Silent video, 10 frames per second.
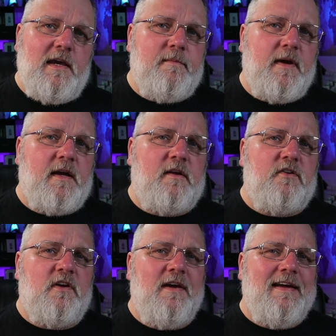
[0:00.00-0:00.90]

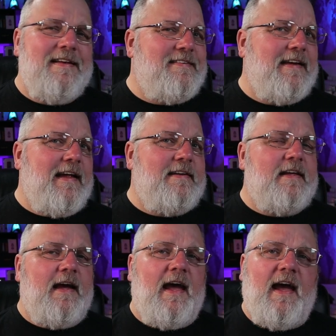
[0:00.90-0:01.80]
emails sent
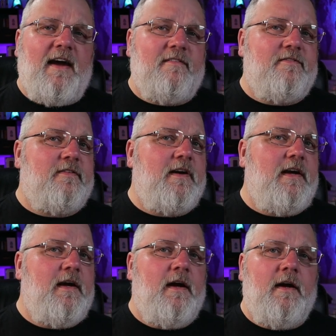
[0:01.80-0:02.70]
to
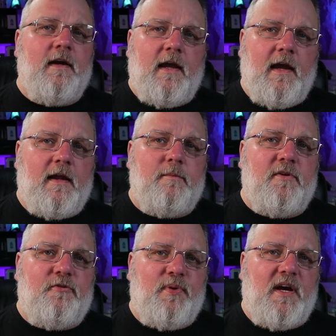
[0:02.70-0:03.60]
every
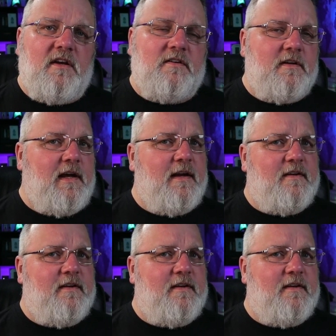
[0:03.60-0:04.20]
cannabis patient, and